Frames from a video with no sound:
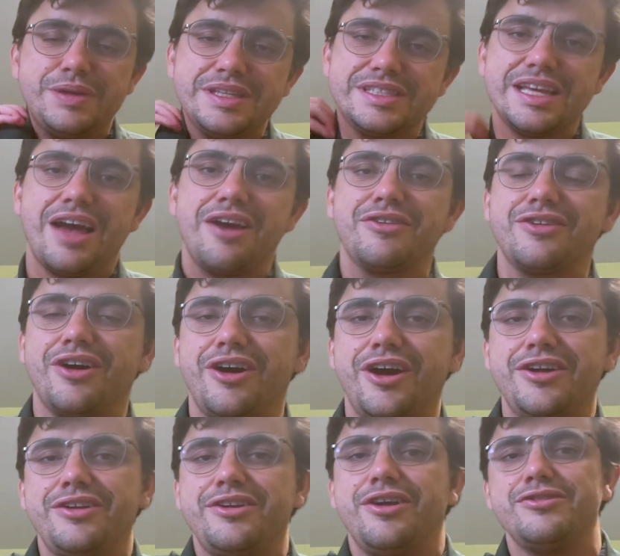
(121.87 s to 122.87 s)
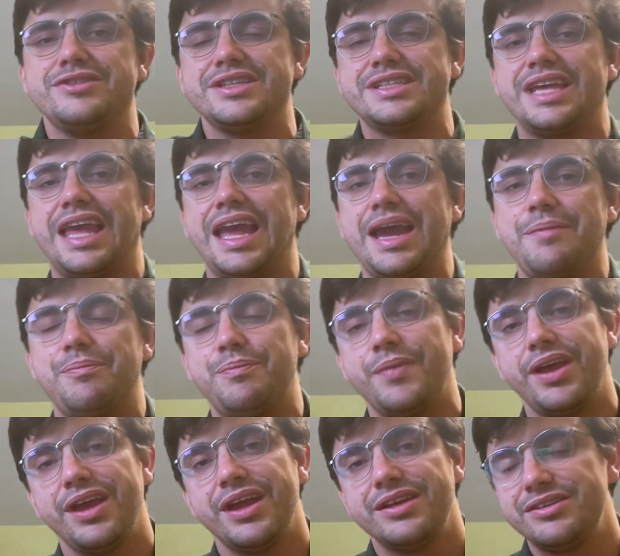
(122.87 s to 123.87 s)
sound card, just can't
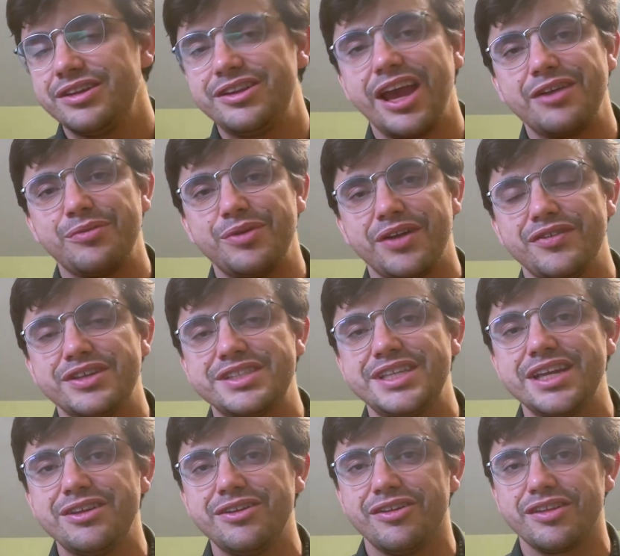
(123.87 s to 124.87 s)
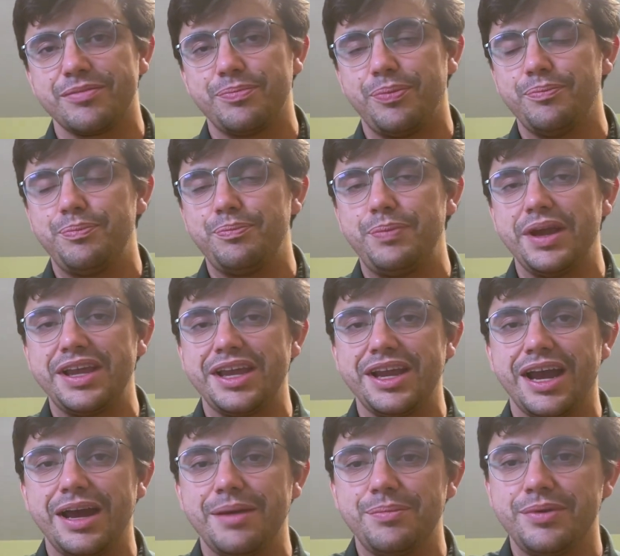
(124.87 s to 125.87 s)
detect whatever signal it's picking
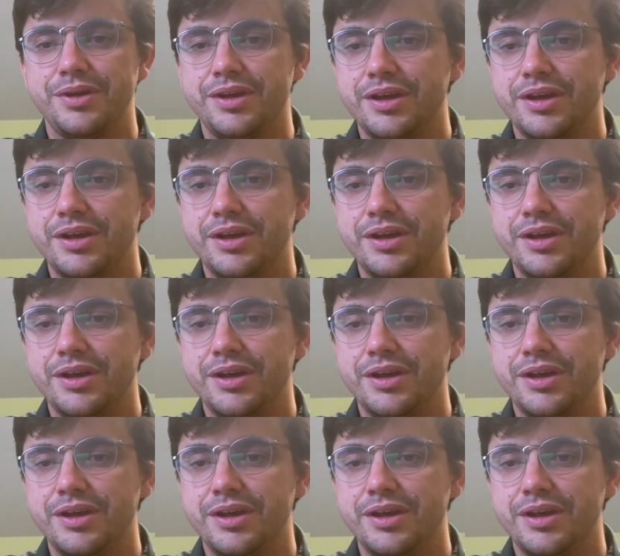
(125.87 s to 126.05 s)
up.